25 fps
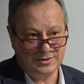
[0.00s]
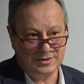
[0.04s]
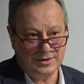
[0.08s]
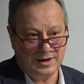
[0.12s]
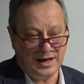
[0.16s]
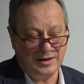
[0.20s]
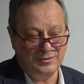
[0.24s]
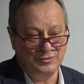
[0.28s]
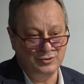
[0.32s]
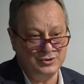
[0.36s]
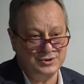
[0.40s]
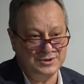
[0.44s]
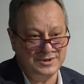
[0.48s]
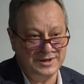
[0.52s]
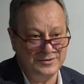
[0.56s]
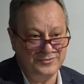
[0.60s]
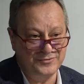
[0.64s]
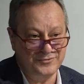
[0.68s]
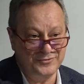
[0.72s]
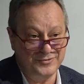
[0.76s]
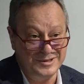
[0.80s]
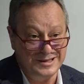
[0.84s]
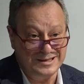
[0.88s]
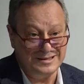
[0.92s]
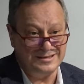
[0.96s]
I would say
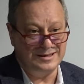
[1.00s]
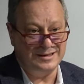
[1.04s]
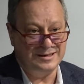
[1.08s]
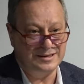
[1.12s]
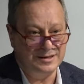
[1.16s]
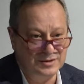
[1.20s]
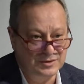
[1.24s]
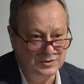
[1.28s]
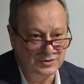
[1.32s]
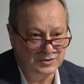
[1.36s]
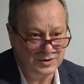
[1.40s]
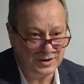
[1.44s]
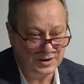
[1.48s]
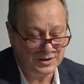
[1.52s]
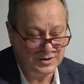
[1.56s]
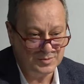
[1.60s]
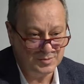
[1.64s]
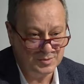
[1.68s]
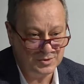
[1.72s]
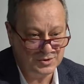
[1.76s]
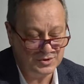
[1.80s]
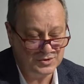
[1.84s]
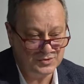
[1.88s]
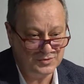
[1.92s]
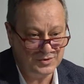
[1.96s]
fleeting interest,
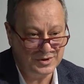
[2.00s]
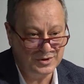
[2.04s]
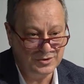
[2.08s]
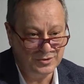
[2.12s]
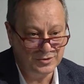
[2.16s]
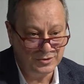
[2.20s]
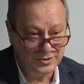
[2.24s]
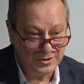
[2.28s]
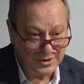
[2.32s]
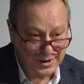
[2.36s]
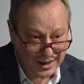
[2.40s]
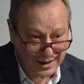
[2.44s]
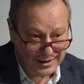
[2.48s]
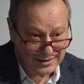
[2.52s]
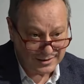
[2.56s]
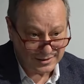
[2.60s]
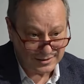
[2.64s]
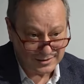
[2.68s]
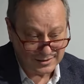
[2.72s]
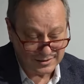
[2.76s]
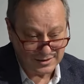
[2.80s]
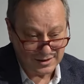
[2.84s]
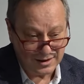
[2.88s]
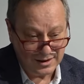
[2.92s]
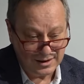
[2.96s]
because when you look at it,
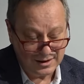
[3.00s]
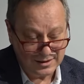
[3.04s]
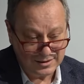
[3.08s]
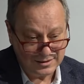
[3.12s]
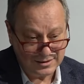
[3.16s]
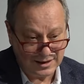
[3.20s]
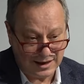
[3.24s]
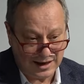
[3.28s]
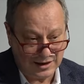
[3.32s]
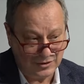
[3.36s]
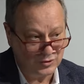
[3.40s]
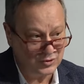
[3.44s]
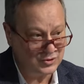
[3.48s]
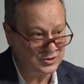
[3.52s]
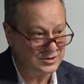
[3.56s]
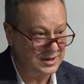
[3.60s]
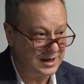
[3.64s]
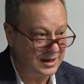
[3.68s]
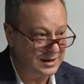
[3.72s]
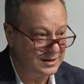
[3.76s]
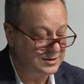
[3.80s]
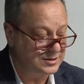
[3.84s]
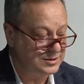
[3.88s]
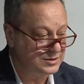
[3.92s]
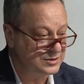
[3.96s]
the
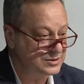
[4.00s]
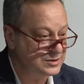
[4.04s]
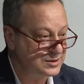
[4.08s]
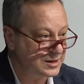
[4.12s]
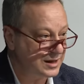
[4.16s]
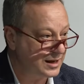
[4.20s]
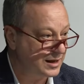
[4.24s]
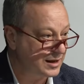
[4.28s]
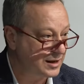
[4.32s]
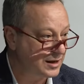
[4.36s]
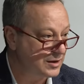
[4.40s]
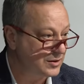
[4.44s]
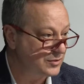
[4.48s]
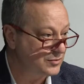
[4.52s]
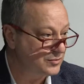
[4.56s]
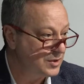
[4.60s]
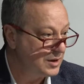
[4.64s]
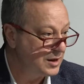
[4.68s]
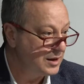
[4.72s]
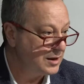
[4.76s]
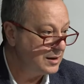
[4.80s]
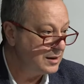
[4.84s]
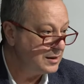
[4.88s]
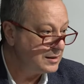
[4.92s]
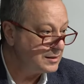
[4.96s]
outsiders have
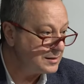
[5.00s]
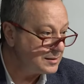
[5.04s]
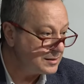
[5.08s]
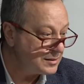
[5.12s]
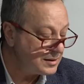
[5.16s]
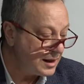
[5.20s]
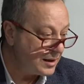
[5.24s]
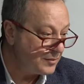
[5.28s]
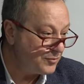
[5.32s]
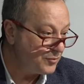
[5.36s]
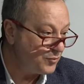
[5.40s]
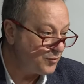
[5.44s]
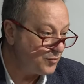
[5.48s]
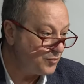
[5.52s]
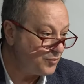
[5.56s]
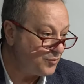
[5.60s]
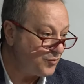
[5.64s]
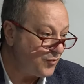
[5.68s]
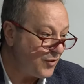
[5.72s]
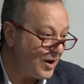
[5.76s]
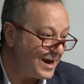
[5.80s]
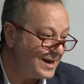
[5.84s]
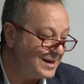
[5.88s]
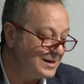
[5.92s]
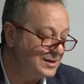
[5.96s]
a
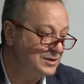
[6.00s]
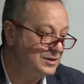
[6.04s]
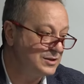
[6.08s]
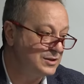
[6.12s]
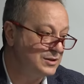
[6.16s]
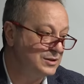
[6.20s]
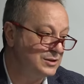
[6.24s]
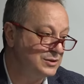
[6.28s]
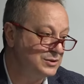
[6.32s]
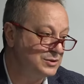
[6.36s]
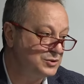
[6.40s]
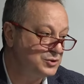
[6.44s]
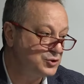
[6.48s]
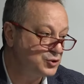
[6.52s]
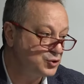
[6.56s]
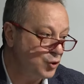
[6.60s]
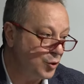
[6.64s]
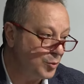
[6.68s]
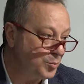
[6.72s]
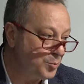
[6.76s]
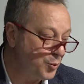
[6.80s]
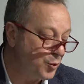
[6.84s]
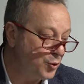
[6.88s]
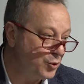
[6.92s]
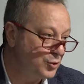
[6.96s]
wider
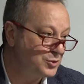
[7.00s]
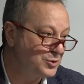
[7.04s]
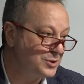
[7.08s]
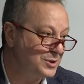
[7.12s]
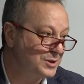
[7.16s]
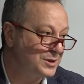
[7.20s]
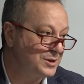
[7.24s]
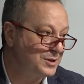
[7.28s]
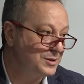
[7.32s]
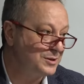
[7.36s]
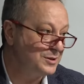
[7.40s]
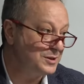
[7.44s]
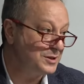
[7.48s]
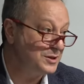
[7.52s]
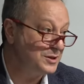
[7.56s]
geopolitical